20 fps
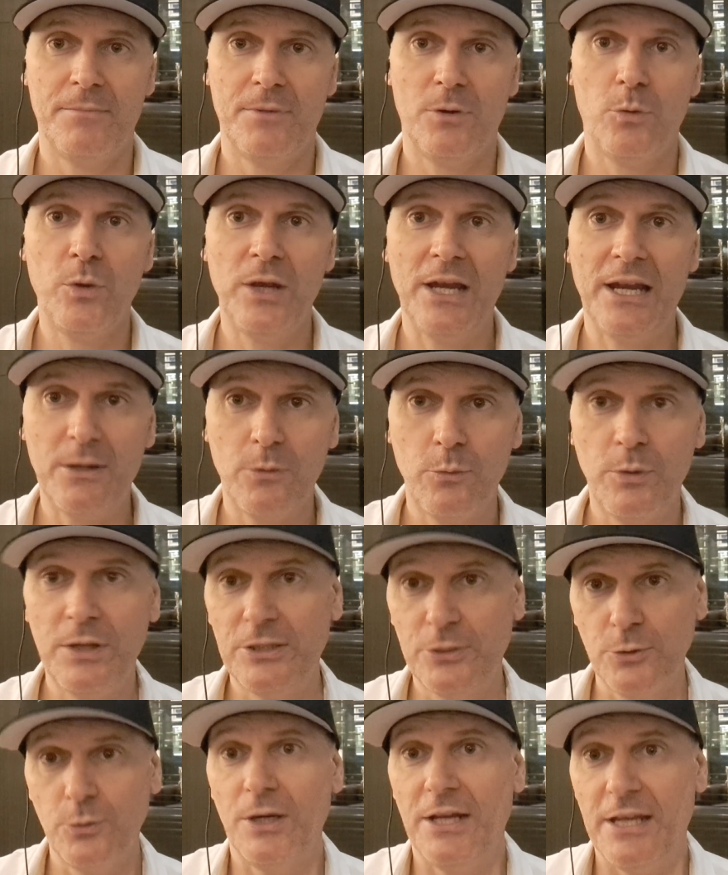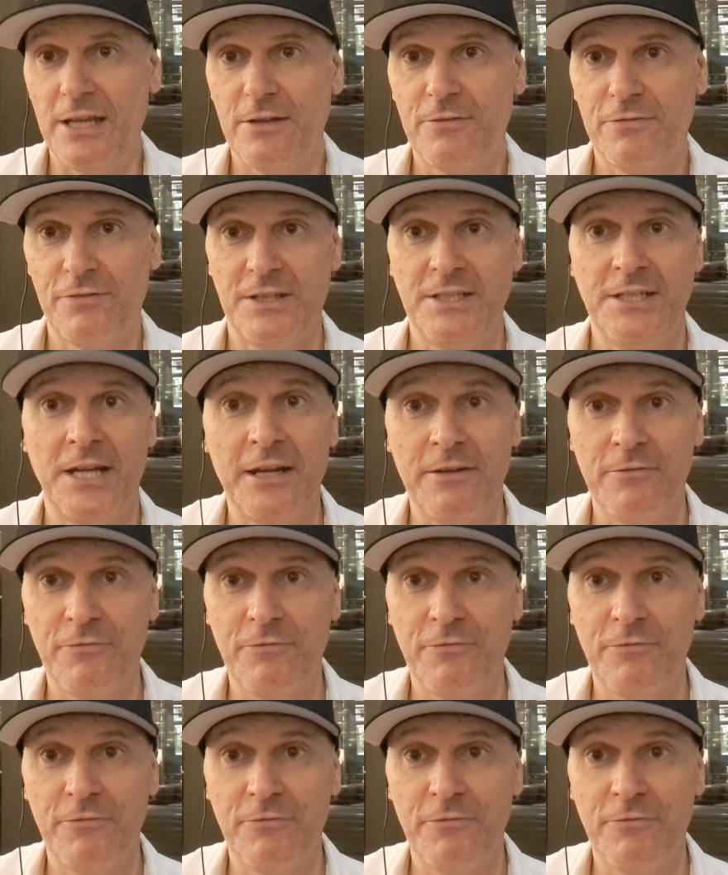we do live in an